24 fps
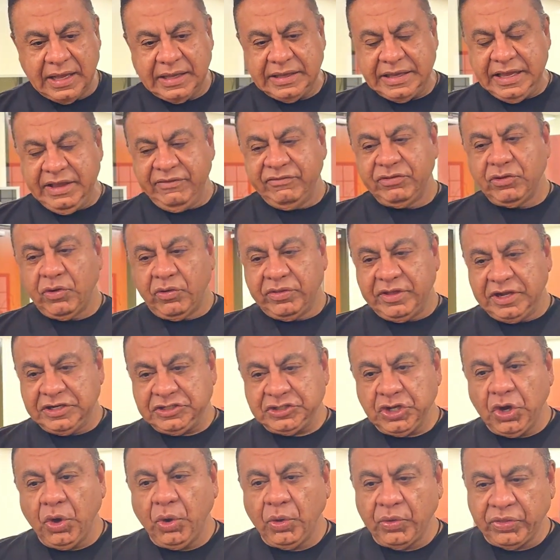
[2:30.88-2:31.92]
even though they're
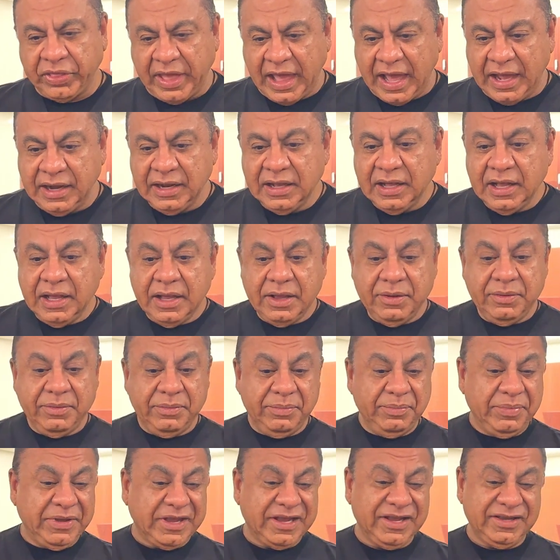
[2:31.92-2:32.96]
told
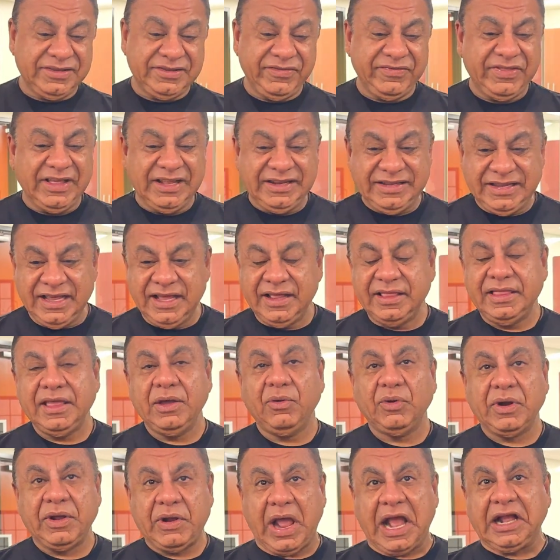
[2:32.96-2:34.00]
that, because if they did, they
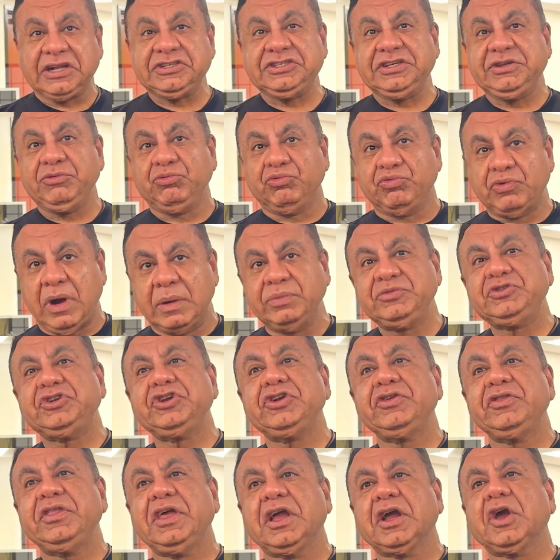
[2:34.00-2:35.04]
would have actually
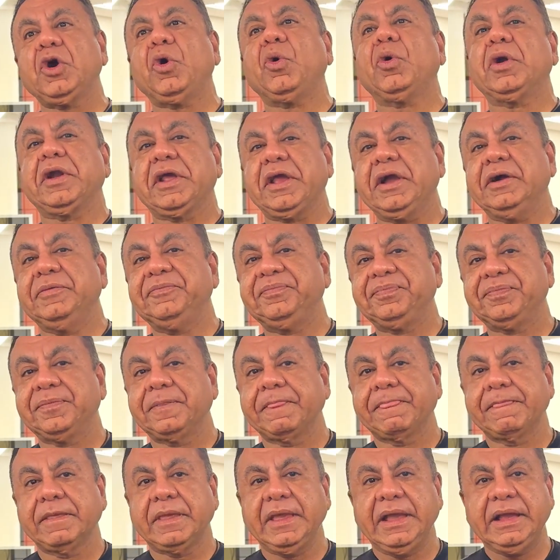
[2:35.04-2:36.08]
ruptured their cornea,
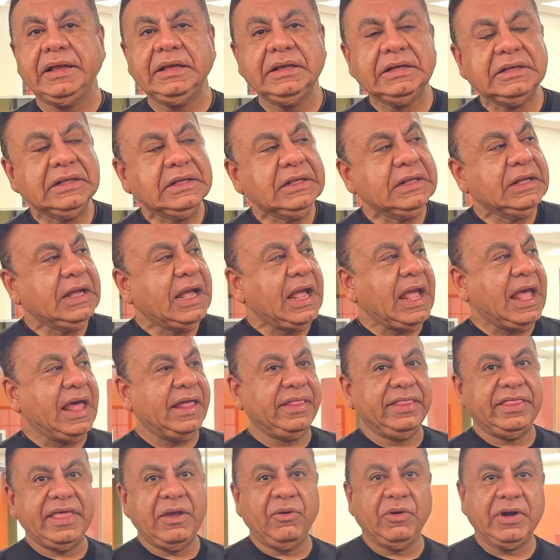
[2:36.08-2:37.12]
okay?
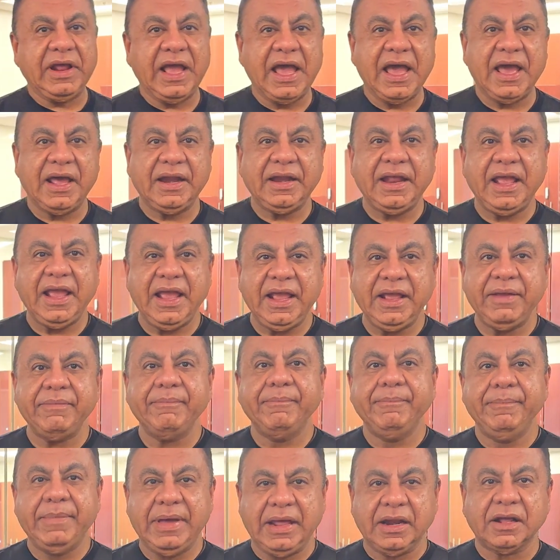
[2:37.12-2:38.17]
And they would have had a
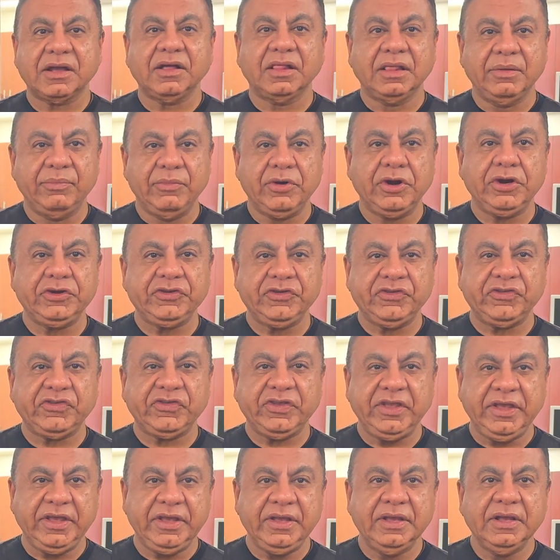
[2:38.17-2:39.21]
medical
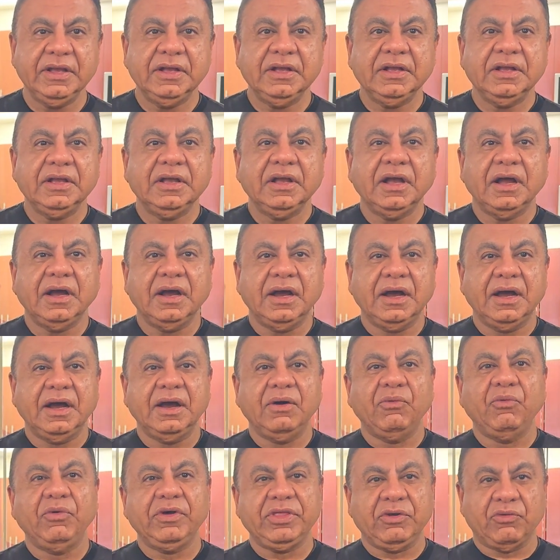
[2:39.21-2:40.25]
emergency
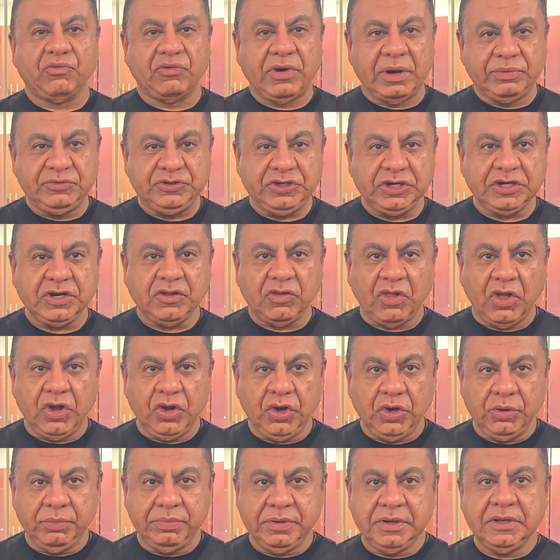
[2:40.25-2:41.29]
with a ruptured
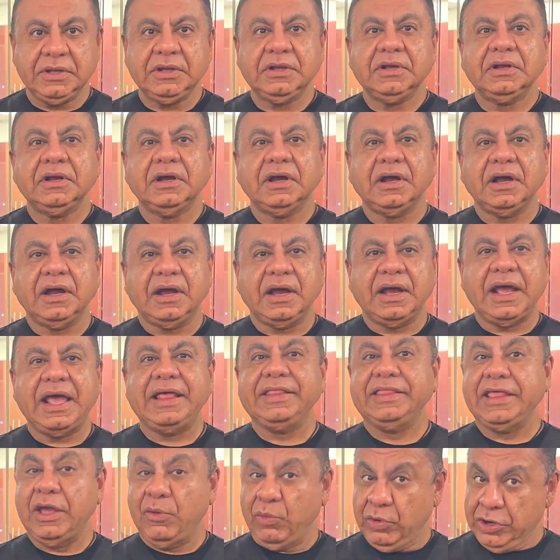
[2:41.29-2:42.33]
globe,
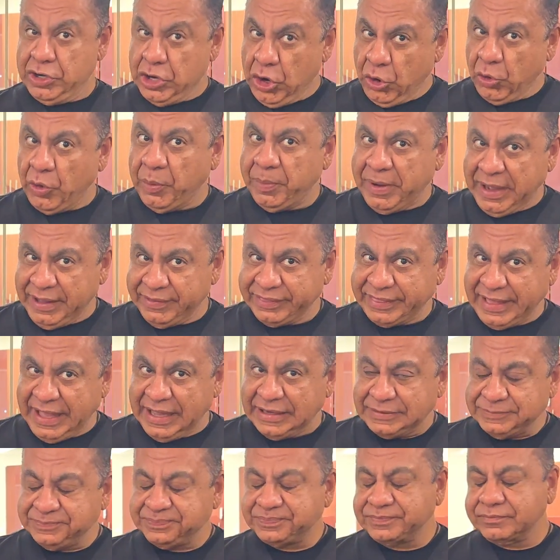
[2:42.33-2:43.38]
and they would know about
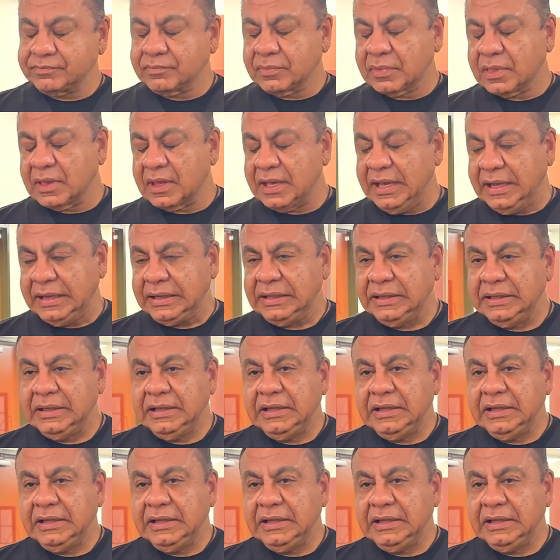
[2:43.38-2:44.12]
that, okay?